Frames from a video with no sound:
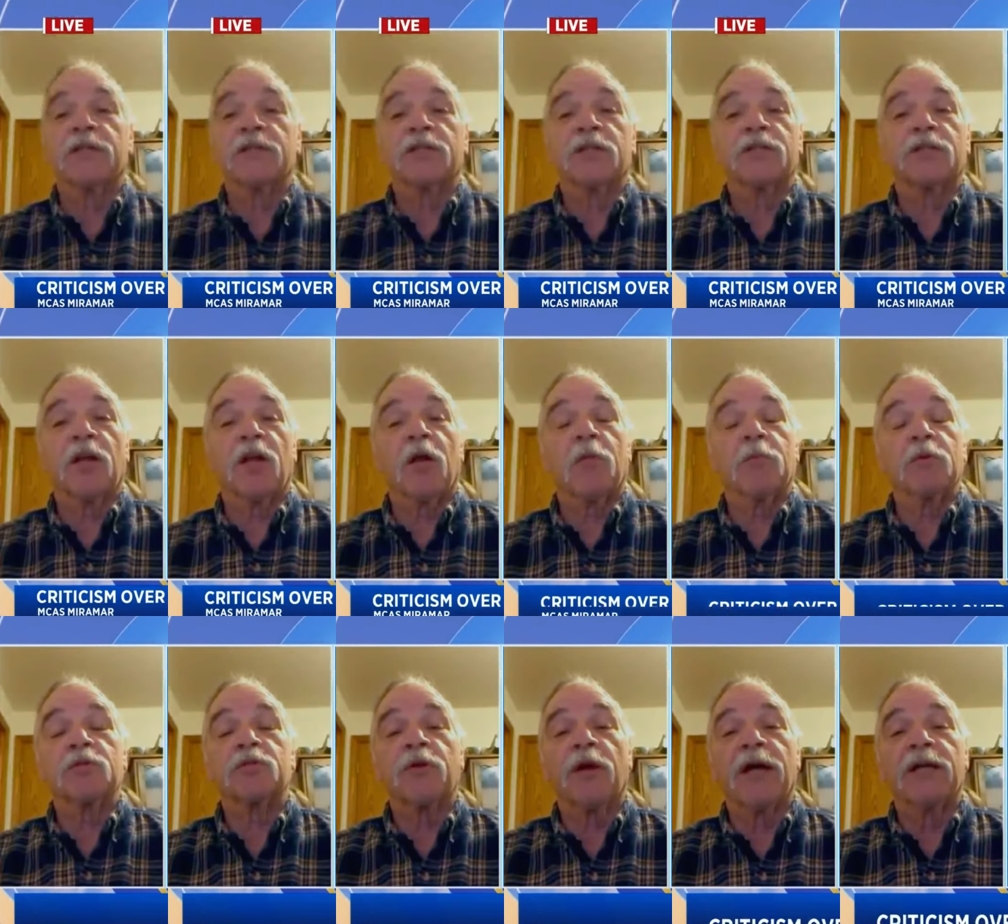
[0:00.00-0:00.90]
and it's a
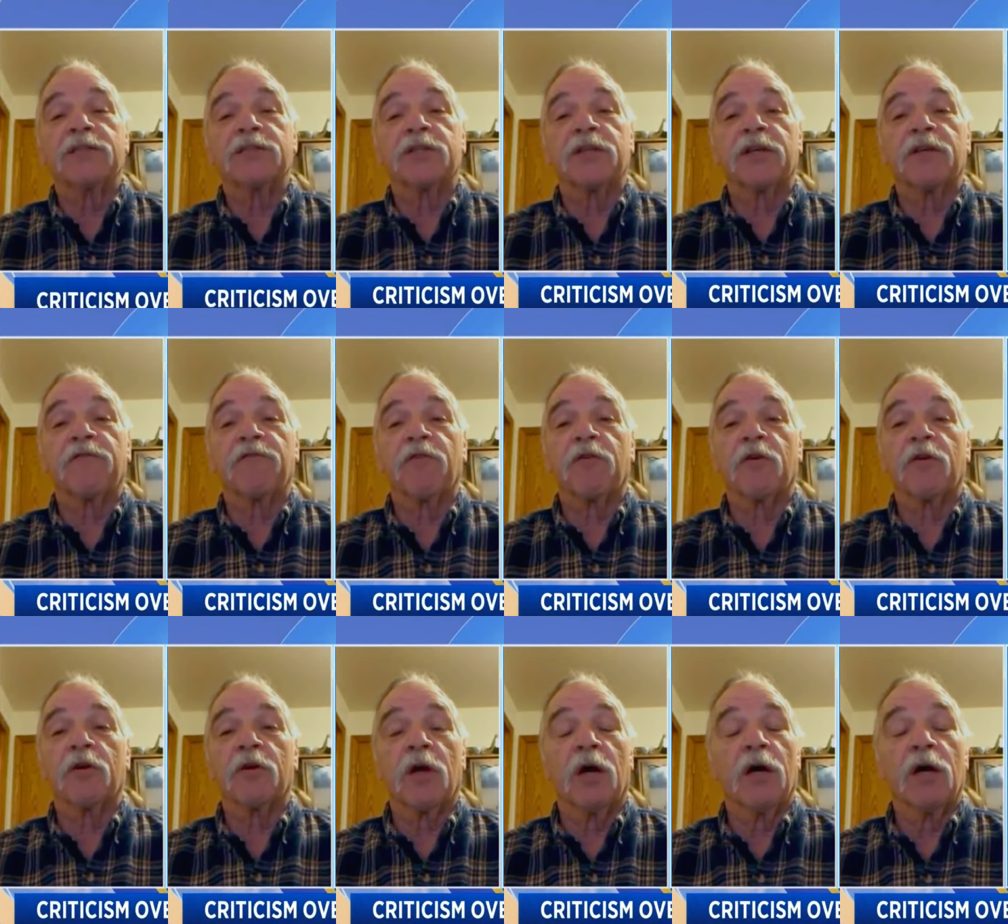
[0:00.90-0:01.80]
terrible tragedy
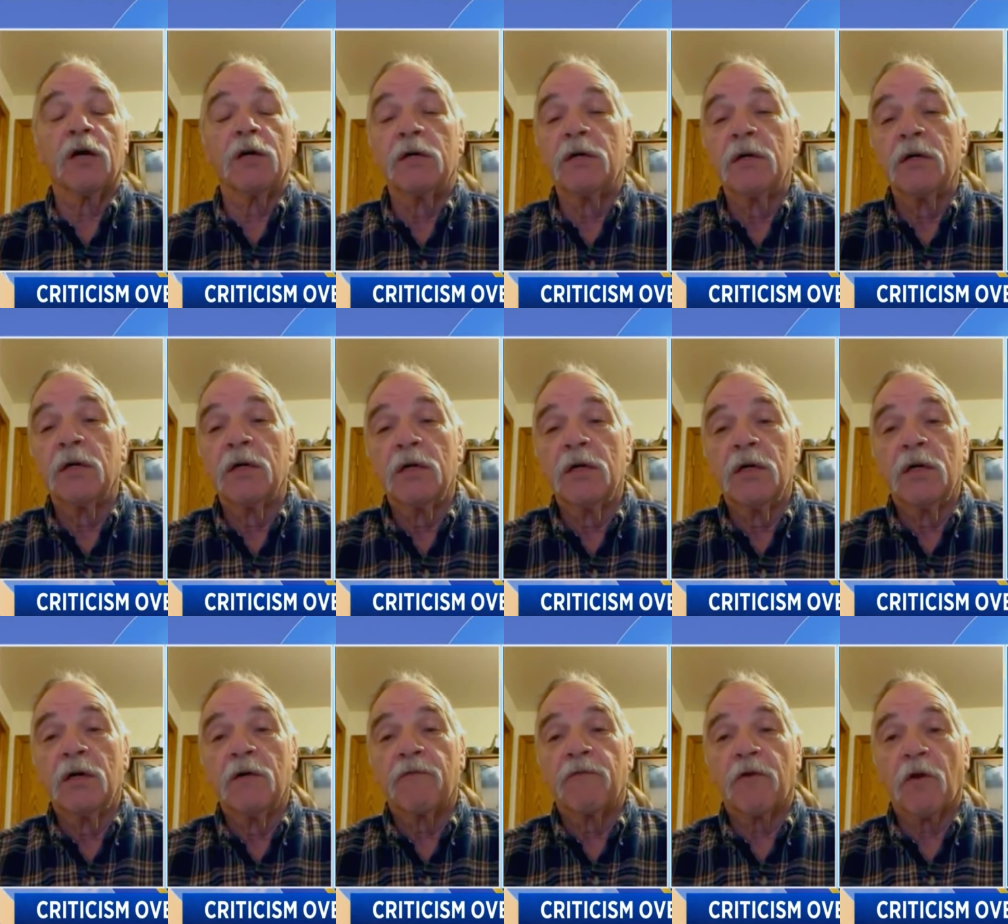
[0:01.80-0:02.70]
for. Uh,
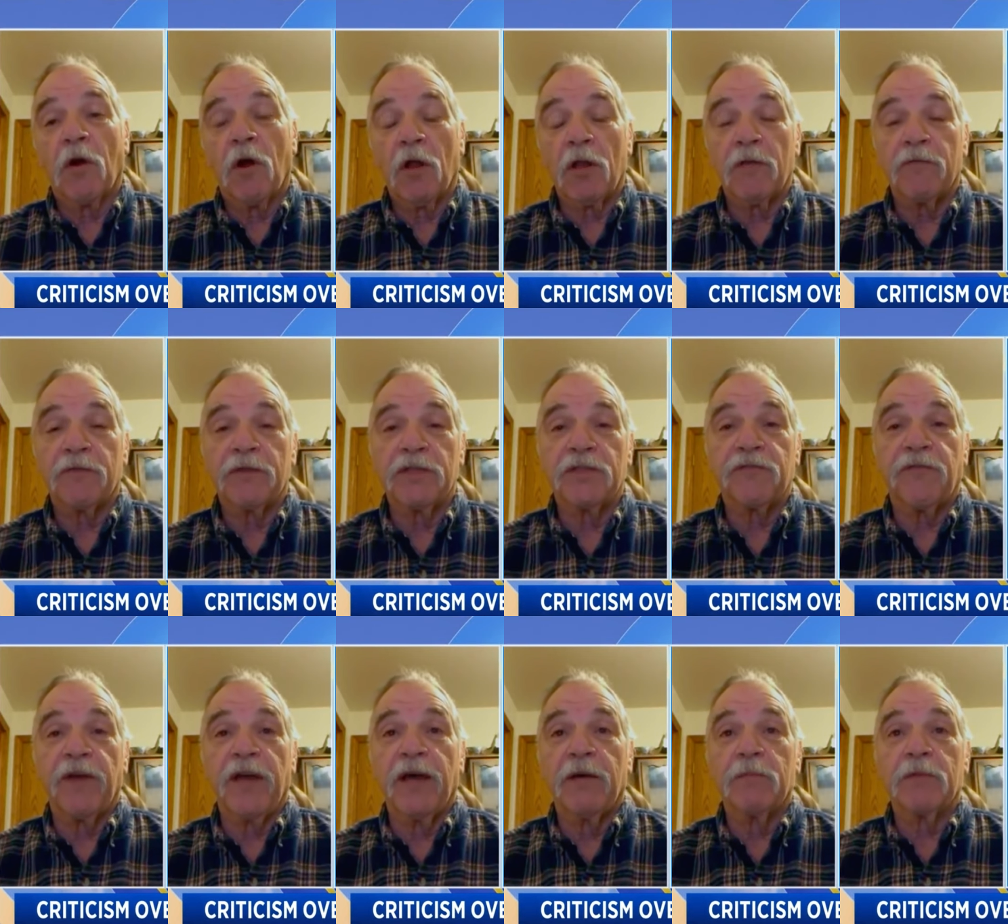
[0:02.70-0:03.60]
for all of these
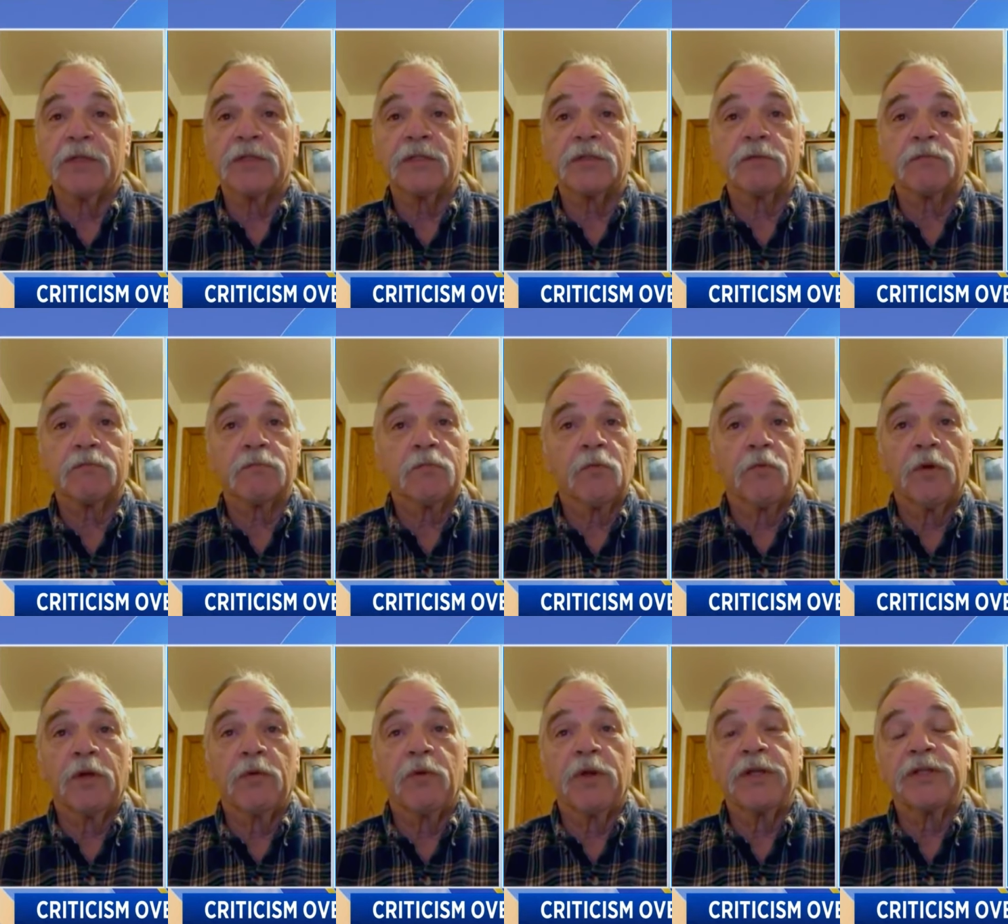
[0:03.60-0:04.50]
families.
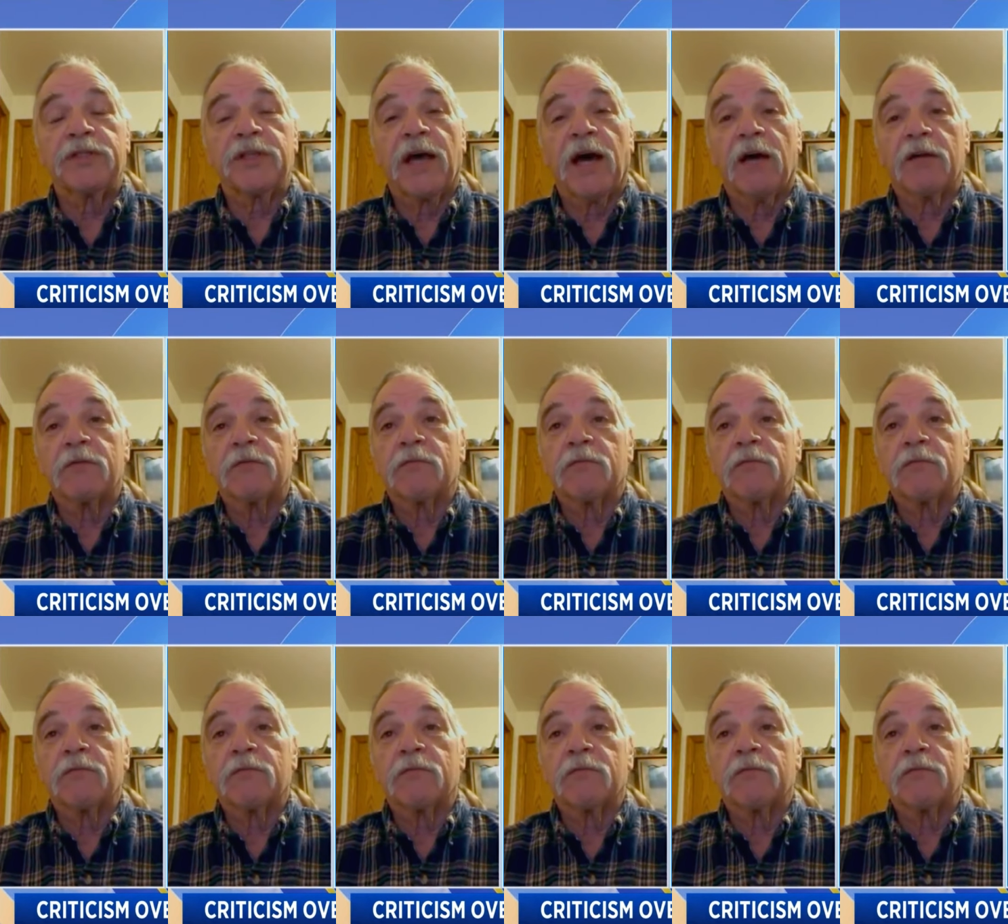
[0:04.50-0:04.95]
Bradford Moulton